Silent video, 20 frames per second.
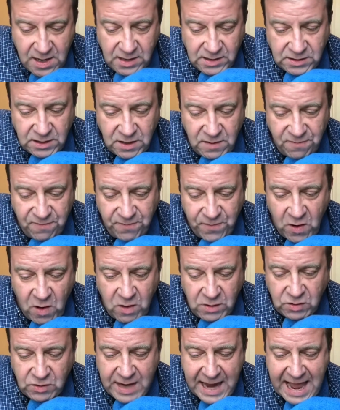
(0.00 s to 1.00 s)
Some
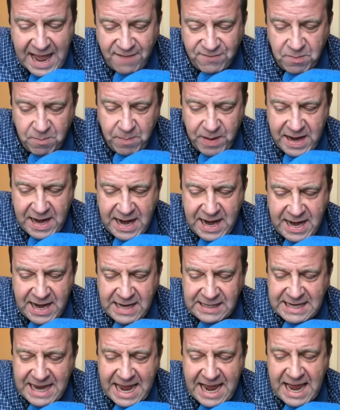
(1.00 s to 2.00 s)
folk drive the
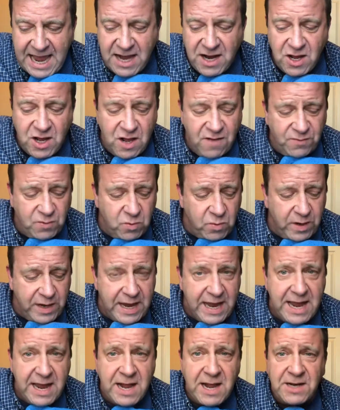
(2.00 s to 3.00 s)
bears out of the
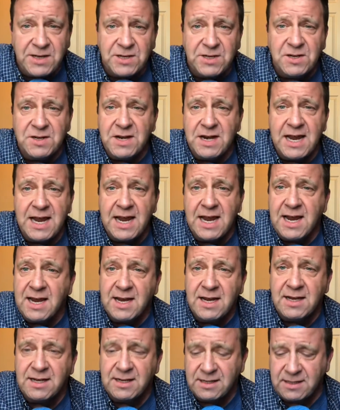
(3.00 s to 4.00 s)

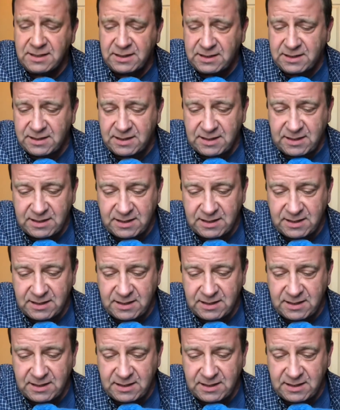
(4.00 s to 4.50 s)
wilderness.